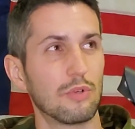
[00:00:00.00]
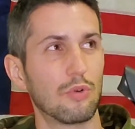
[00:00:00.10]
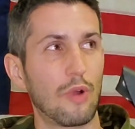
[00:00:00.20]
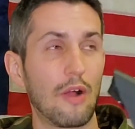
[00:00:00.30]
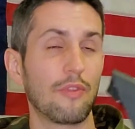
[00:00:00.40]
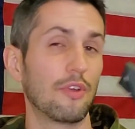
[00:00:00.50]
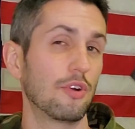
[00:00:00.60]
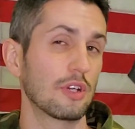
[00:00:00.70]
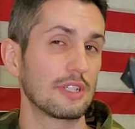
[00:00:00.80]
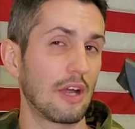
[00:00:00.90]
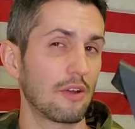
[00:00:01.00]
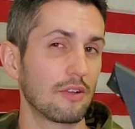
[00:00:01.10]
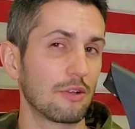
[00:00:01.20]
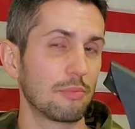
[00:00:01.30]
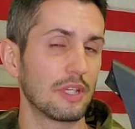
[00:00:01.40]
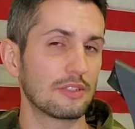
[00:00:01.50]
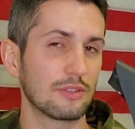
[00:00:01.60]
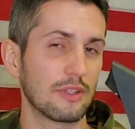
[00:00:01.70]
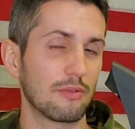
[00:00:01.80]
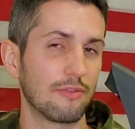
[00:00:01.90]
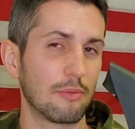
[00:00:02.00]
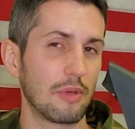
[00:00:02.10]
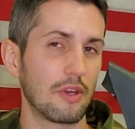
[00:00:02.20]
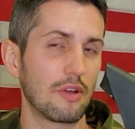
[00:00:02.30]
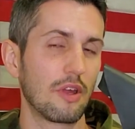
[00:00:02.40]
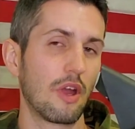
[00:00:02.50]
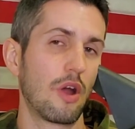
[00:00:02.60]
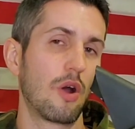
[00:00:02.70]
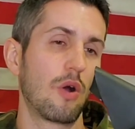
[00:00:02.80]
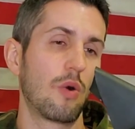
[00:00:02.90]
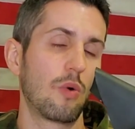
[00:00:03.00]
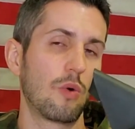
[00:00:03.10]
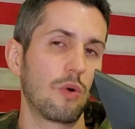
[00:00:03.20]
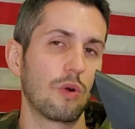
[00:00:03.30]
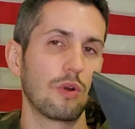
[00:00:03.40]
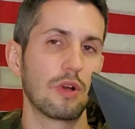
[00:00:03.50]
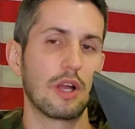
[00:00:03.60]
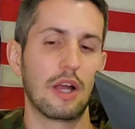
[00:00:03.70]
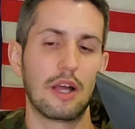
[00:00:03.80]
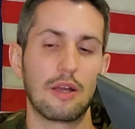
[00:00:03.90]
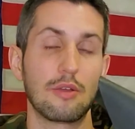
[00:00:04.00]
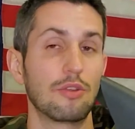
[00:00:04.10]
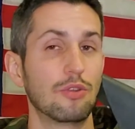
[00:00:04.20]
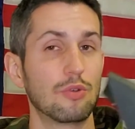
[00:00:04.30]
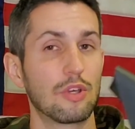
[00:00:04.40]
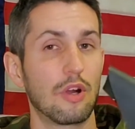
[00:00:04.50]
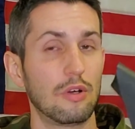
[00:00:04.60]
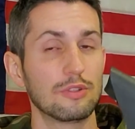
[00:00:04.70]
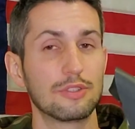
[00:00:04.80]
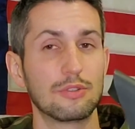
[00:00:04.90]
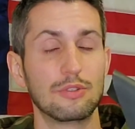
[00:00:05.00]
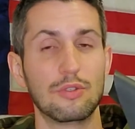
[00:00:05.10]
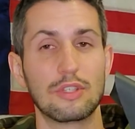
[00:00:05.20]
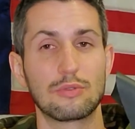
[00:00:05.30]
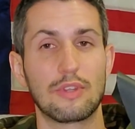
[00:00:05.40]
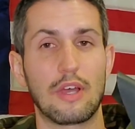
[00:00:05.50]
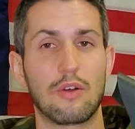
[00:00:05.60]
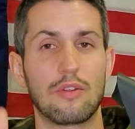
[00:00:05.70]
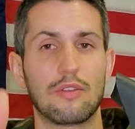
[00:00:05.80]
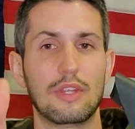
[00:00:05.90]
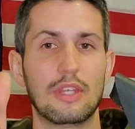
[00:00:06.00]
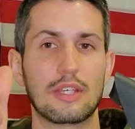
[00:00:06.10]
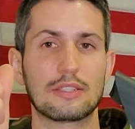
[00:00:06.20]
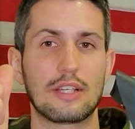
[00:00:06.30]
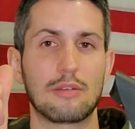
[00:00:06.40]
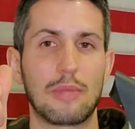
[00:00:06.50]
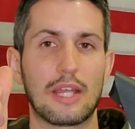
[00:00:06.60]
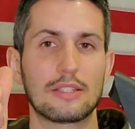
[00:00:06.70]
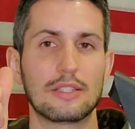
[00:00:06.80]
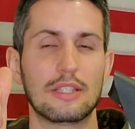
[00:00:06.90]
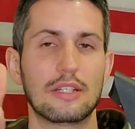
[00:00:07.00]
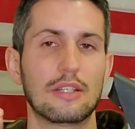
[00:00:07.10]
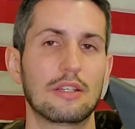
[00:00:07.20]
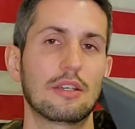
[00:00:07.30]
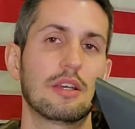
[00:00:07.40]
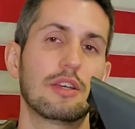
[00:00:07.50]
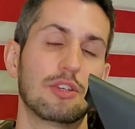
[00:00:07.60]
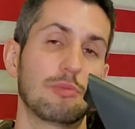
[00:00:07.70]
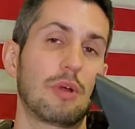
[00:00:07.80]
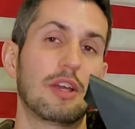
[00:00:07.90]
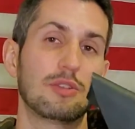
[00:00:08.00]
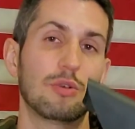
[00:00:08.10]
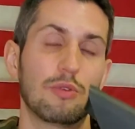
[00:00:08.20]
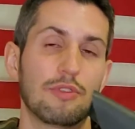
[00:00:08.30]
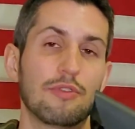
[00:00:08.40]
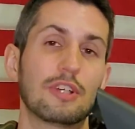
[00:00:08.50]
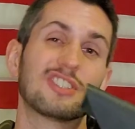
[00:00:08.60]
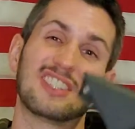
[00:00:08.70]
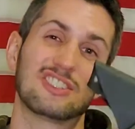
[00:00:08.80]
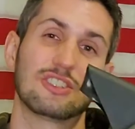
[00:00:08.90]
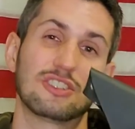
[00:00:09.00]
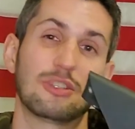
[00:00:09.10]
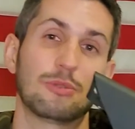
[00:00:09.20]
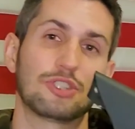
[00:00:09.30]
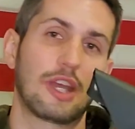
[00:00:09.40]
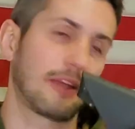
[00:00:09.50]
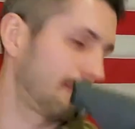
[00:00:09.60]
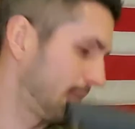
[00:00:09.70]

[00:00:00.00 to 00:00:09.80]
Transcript: ground the hook down a little bit so that it would fit better, or you could also do this without the extended magazine. You could probably do it with the flush. Let's just double check.